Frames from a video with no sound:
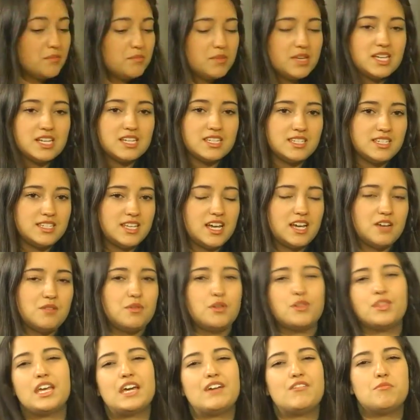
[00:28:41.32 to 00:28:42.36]
being said, we
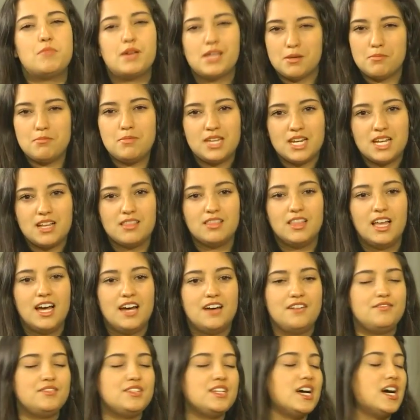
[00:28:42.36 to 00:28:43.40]
only have about a minute
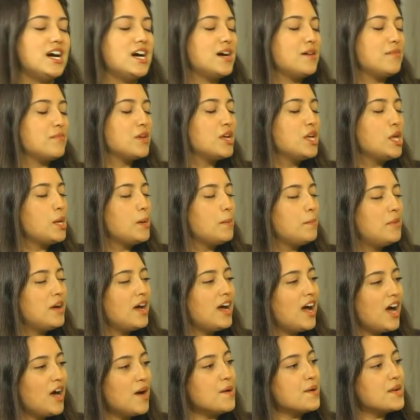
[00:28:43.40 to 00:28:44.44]
left. Um, but
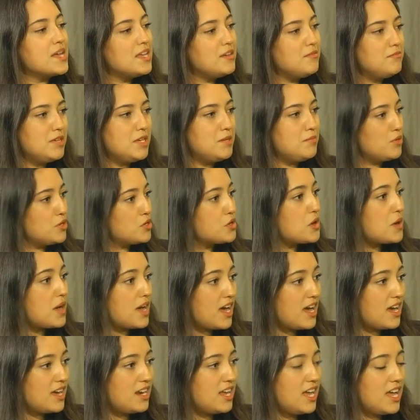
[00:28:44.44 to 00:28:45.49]
how can people go
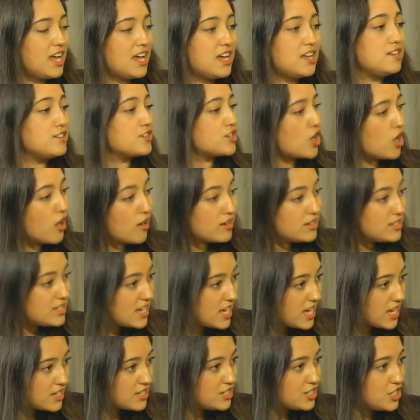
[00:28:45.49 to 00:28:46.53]
ahead and
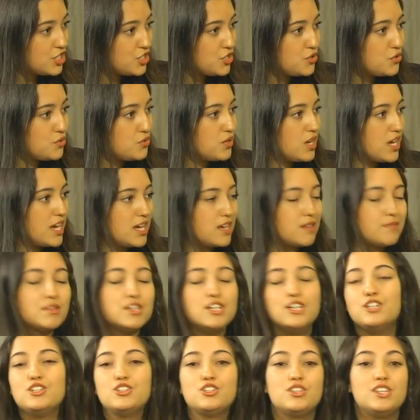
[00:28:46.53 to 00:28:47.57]
contact you um,
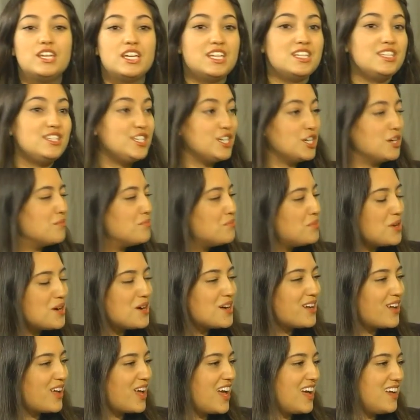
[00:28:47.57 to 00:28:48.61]
so they can see your book
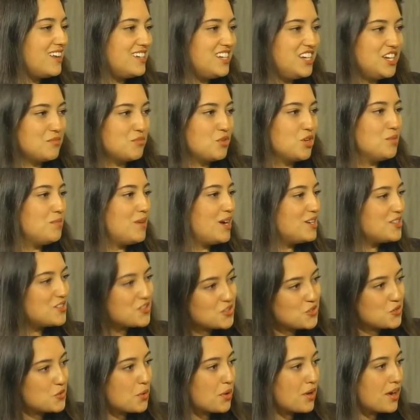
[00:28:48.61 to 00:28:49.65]
and hear more about your
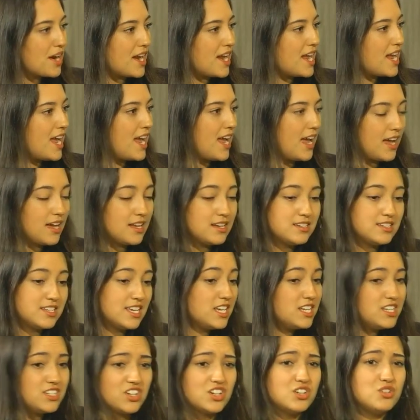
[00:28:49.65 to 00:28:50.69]
story and get
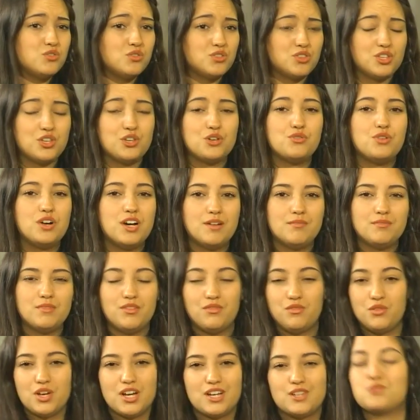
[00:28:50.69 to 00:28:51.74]
in touch with you um, if
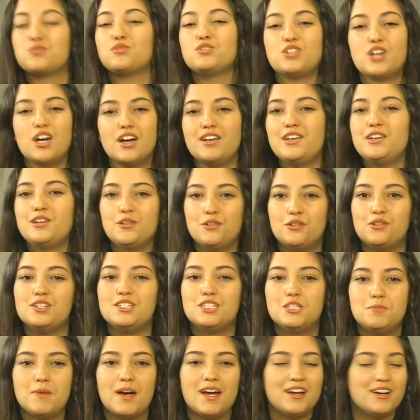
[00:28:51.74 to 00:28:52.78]
you guys were taught, healed, or
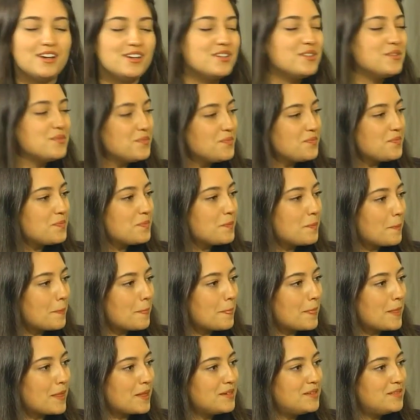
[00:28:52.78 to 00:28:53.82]
inspired?
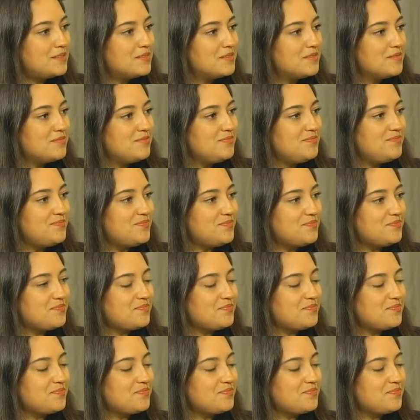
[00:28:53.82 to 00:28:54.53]
Sure. Um,